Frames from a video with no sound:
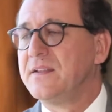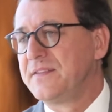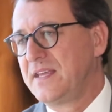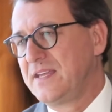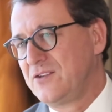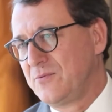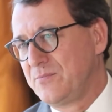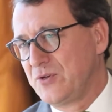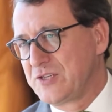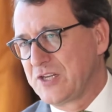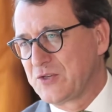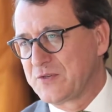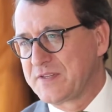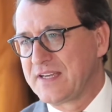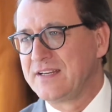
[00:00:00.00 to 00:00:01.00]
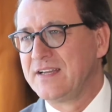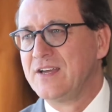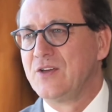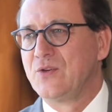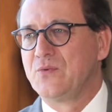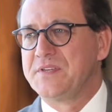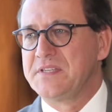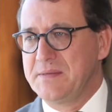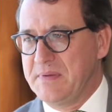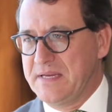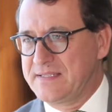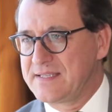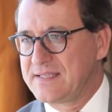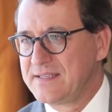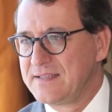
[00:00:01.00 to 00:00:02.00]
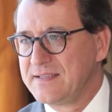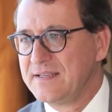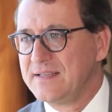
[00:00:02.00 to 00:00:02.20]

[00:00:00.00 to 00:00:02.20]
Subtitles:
Then the budget hotel with Ibis.